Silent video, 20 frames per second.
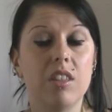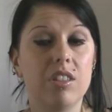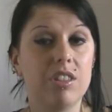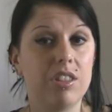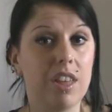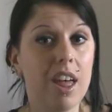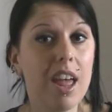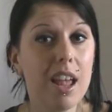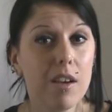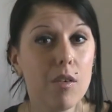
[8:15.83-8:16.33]

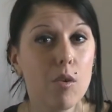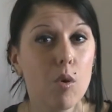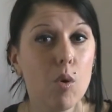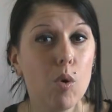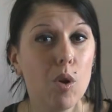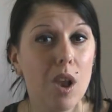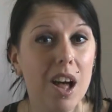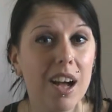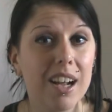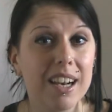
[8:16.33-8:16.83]
they are
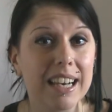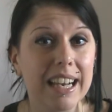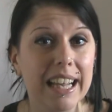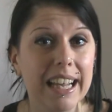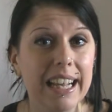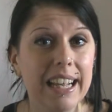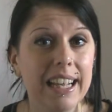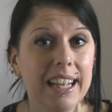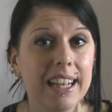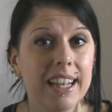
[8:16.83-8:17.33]
all
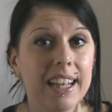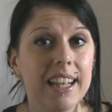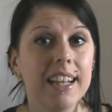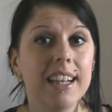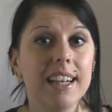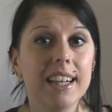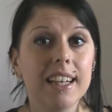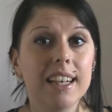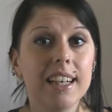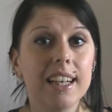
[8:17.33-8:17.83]
ugly.
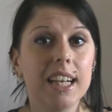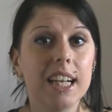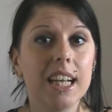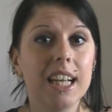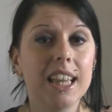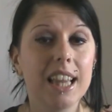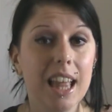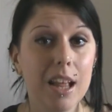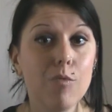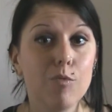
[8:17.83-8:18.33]

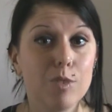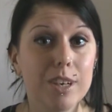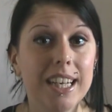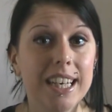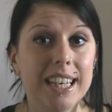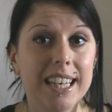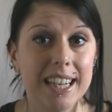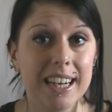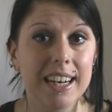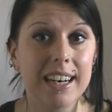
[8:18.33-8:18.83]
They
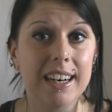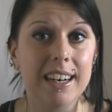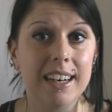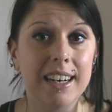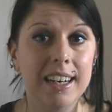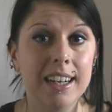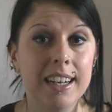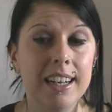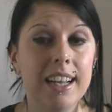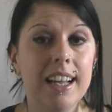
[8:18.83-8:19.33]
really are.
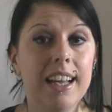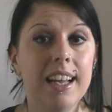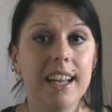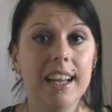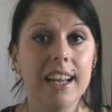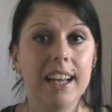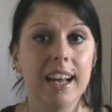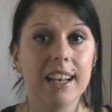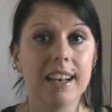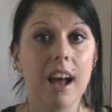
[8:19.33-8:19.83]

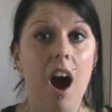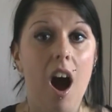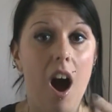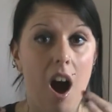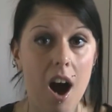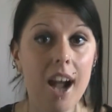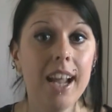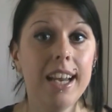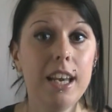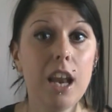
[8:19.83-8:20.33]
And
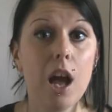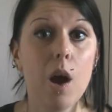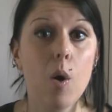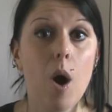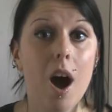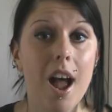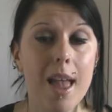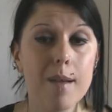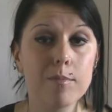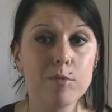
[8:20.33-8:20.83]
I know
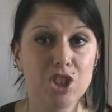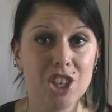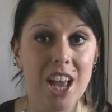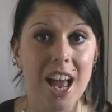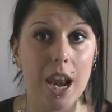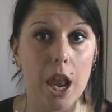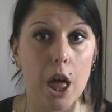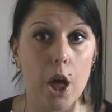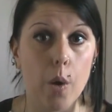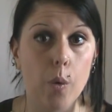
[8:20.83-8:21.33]
I am
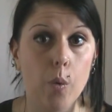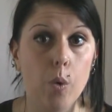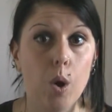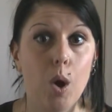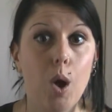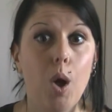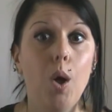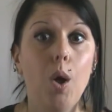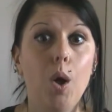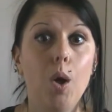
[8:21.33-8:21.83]
shallow,
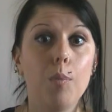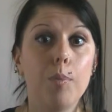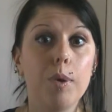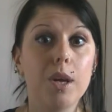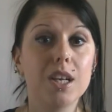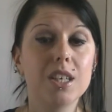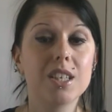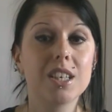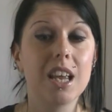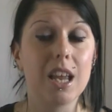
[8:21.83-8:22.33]

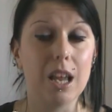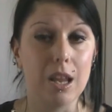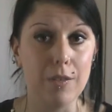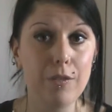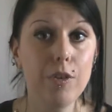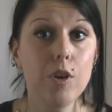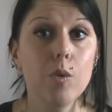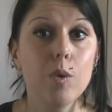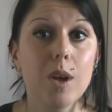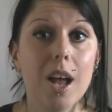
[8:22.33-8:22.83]
because
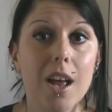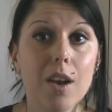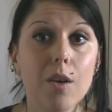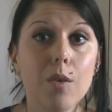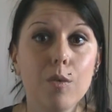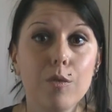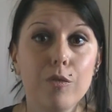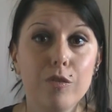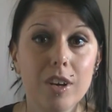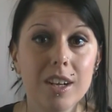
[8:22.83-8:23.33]
if you
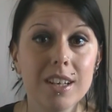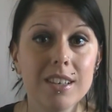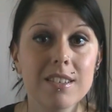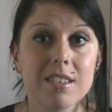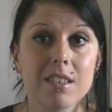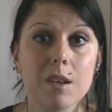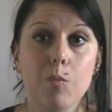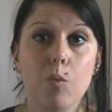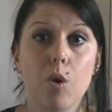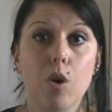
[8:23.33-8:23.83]
cannot find
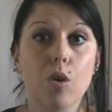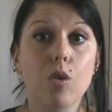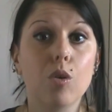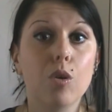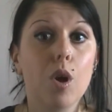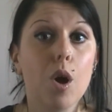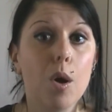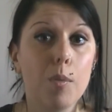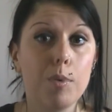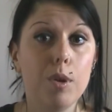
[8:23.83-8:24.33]
someone on
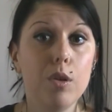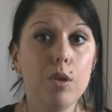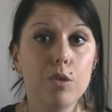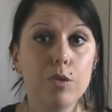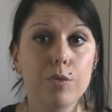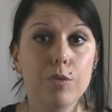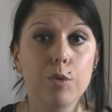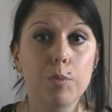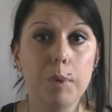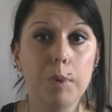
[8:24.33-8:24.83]

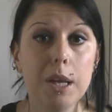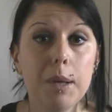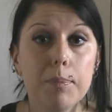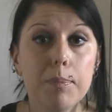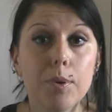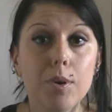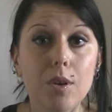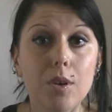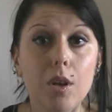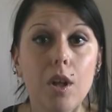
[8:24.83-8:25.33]
Beautiful
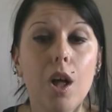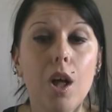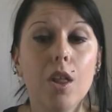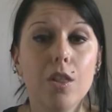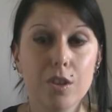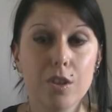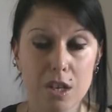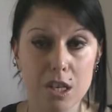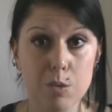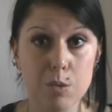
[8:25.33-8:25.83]
People
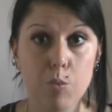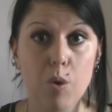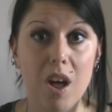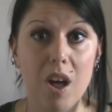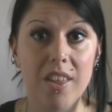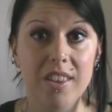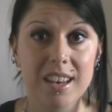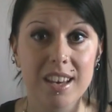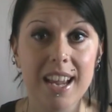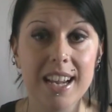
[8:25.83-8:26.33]
that is
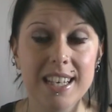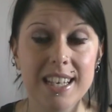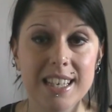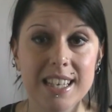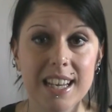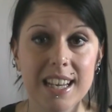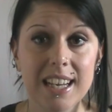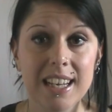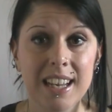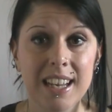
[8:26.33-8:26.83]
worth
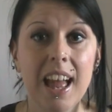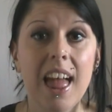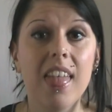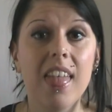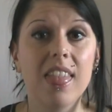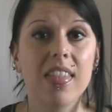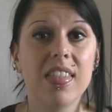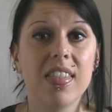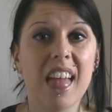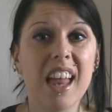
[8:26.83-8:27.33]
dating,
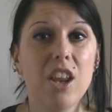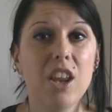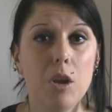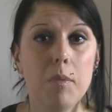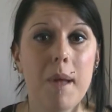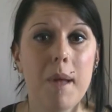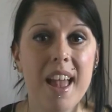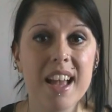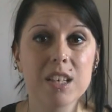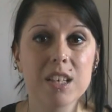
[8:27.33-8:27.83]
then you
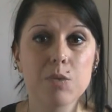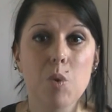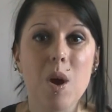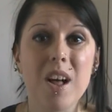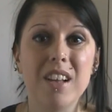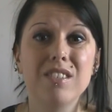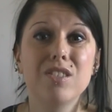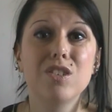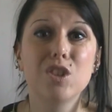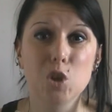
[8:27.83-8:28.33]
may as
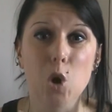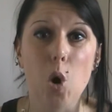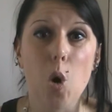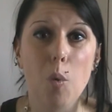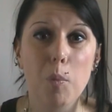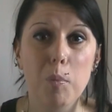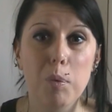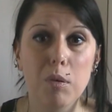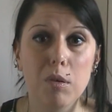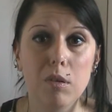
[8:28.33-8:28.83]
well stop.